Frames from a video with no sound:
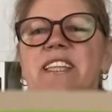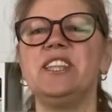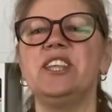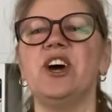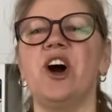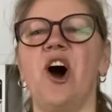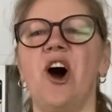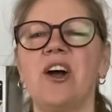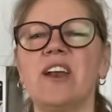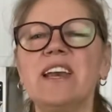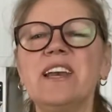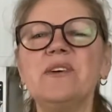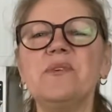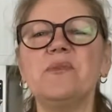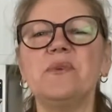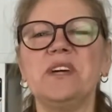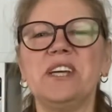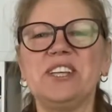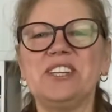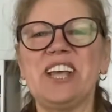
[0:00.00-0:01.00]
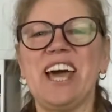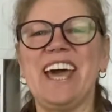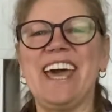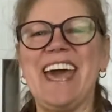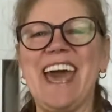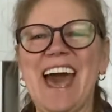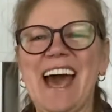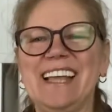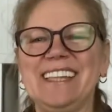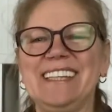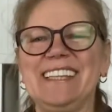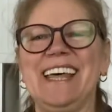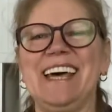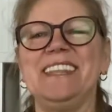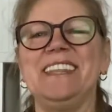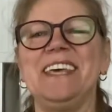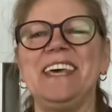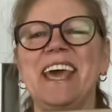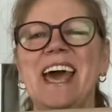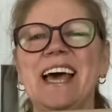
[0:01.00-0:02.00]
The only wish I had
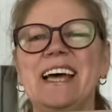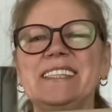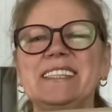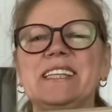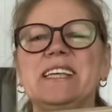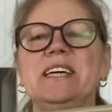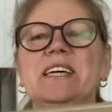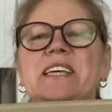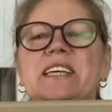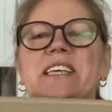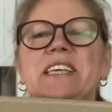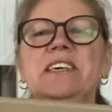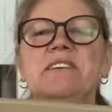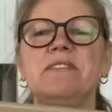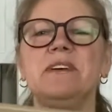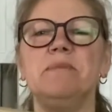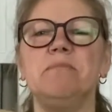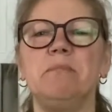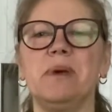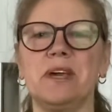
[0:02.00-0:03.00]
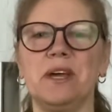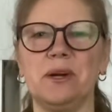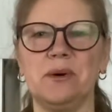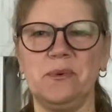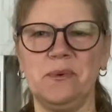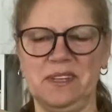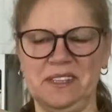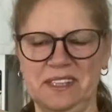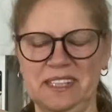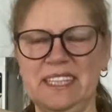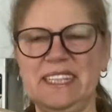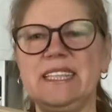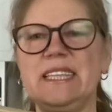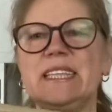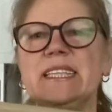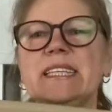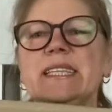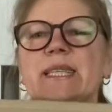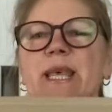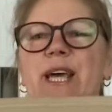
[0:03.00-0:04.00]
that they had even bigger one.
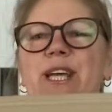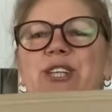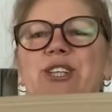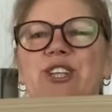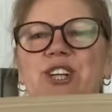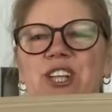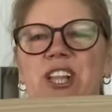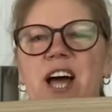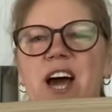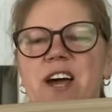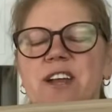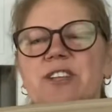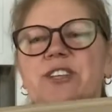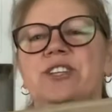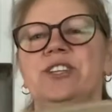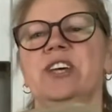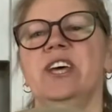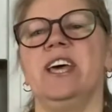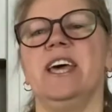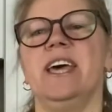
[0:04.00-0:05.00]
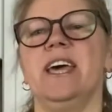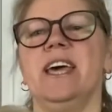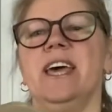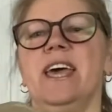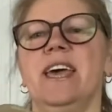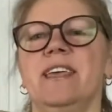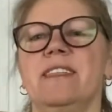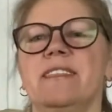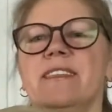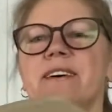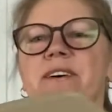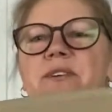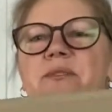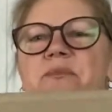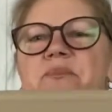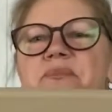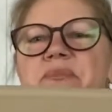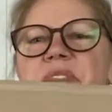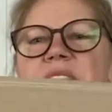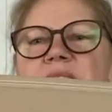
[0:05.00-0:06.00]
This is extra large, and
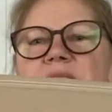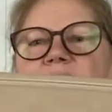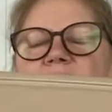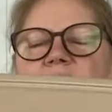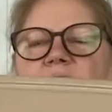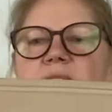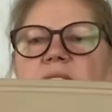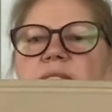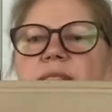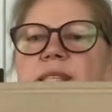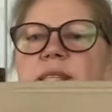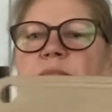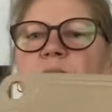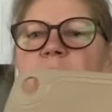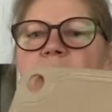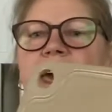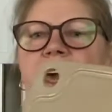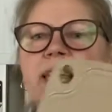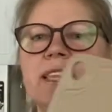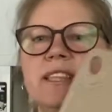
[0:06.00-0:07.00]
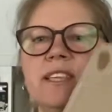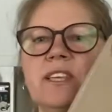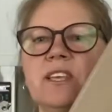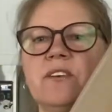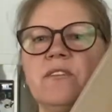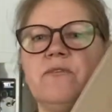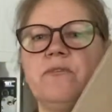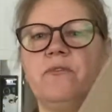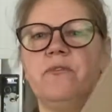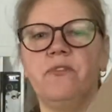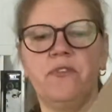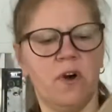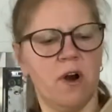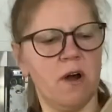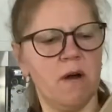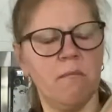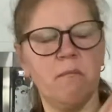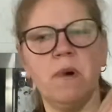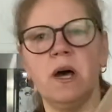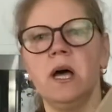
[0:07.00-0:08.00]
it's made
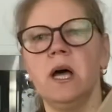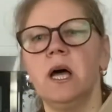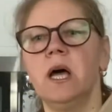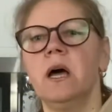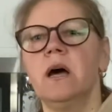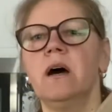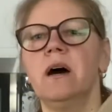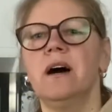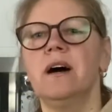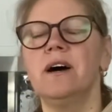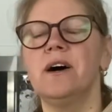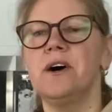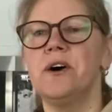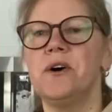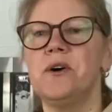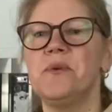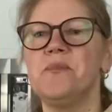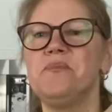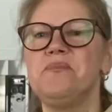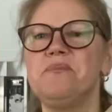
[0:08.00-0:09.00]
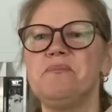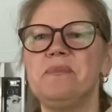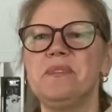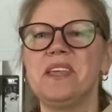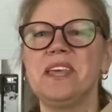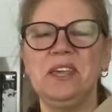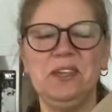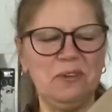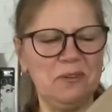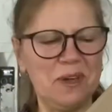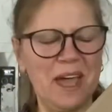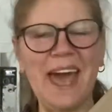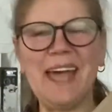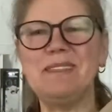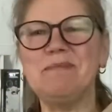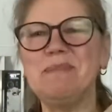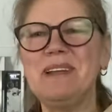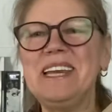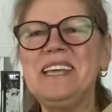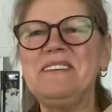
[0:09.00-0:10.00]
from, you
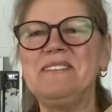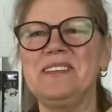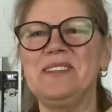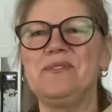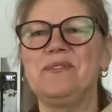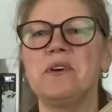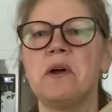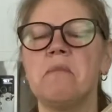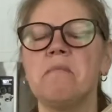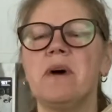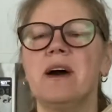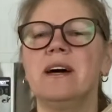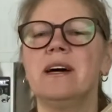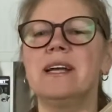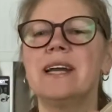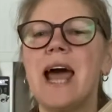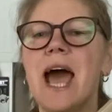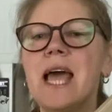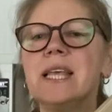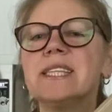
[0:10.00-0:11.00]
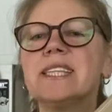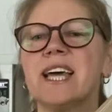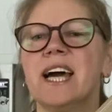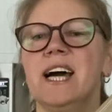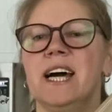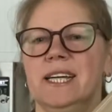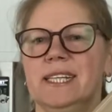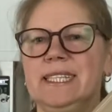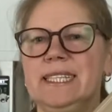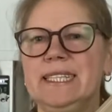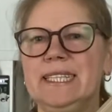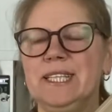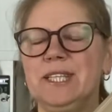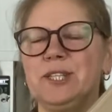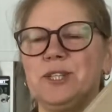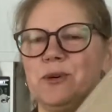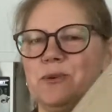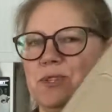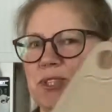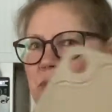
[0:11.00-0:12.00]
can't believe it, from rice husks.
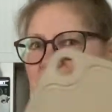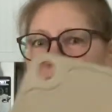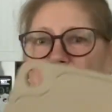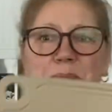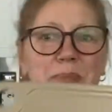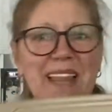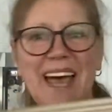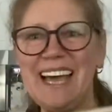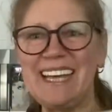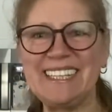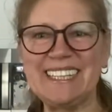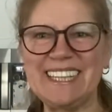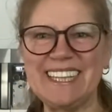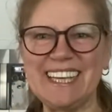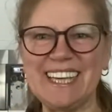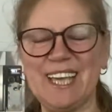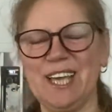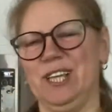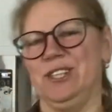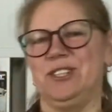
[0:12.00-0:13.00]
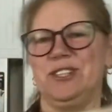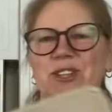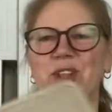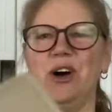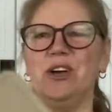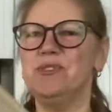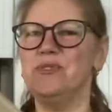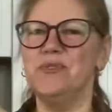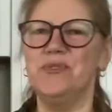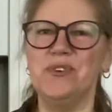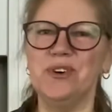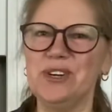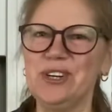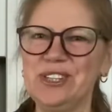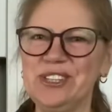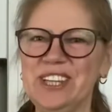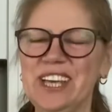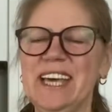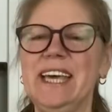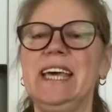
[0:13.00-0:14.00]
So it's not plastic, it's not wood,
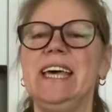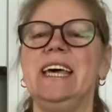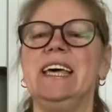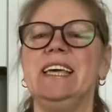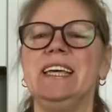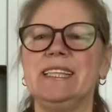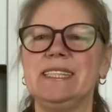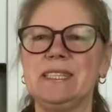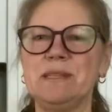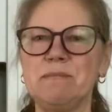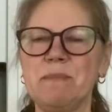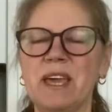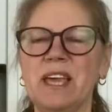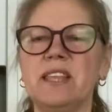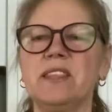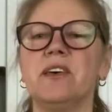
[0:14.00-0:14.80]
it's made